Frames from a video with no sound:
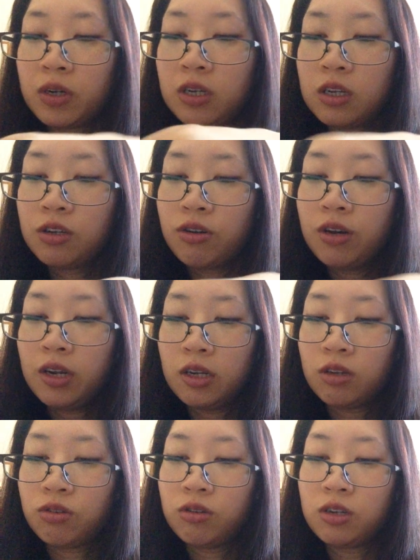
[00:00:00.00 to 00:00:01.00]
much as you
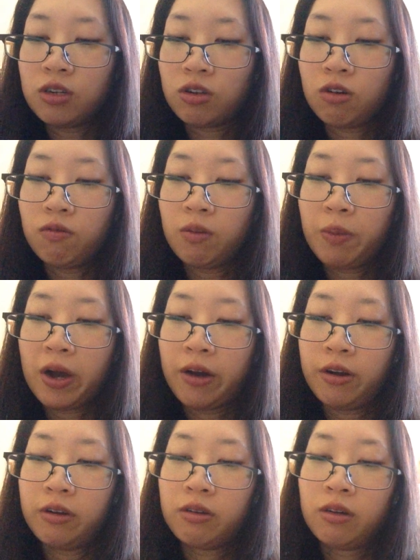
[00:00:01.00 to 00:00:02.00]
need to dissolve the
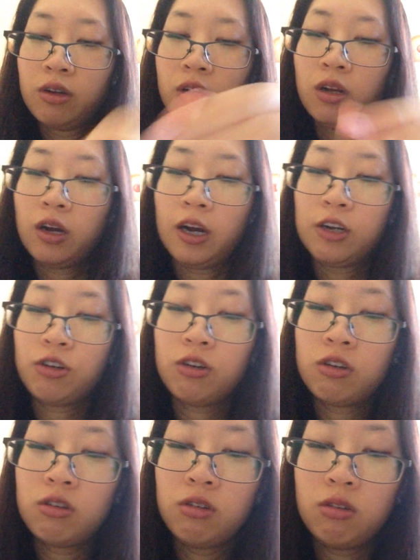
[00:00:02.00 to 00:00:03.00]
powder. I try
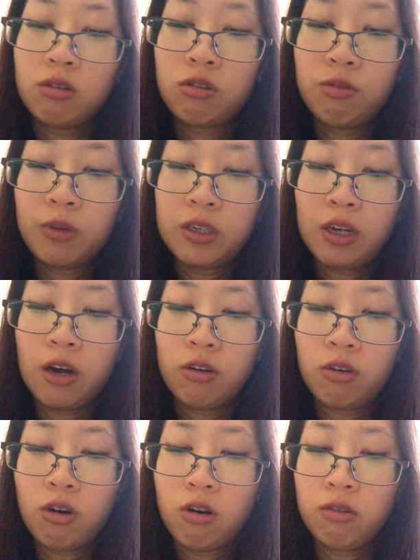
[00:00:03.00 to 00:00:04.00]
not to use too much
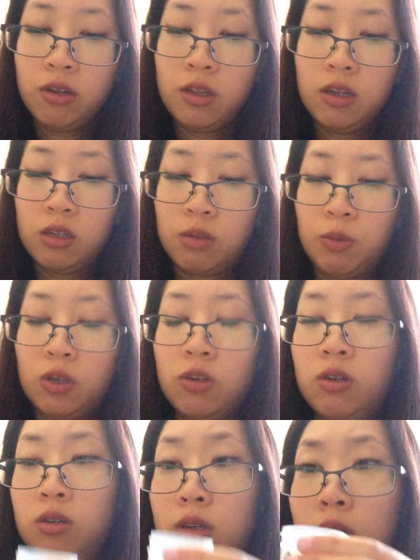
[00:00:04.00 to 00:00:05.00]
alcohol in this
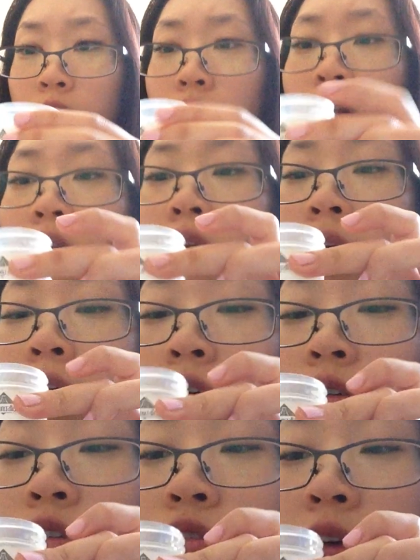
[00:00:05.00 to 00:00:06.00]
because
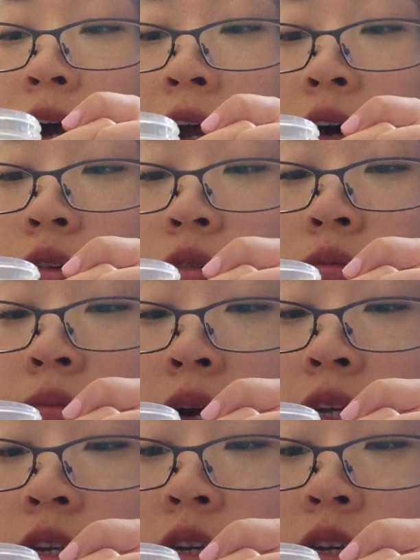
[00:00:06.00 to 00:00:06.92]
it could dry out my